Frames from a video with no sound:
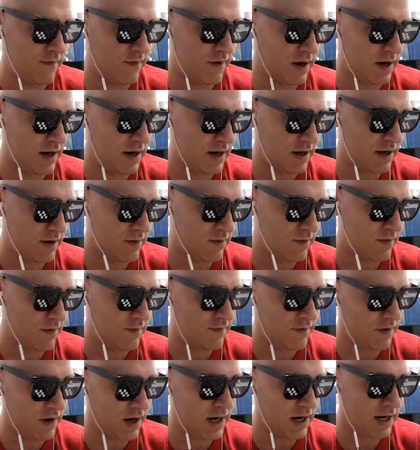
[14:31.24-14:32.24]
Friday. Well,
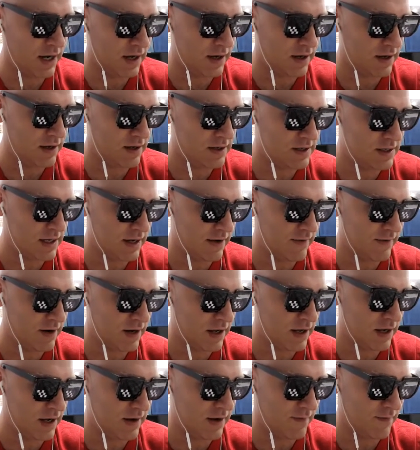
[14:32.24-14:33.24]
Friday,
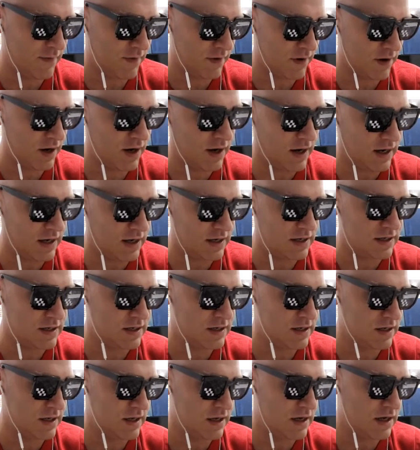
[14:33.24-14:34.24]
7 a.m. for
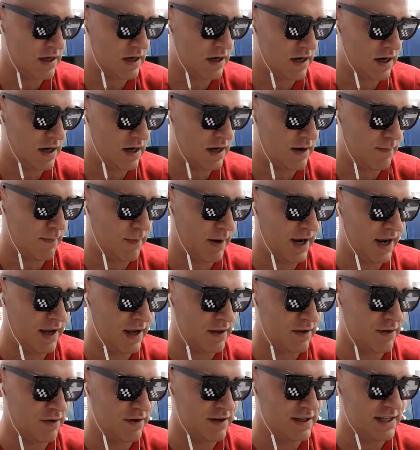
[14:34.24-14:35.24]
us.
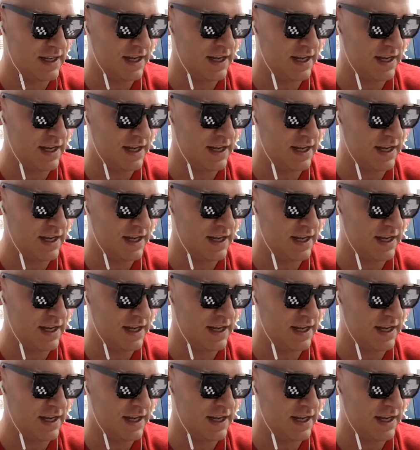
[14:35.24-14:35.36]
Panthers,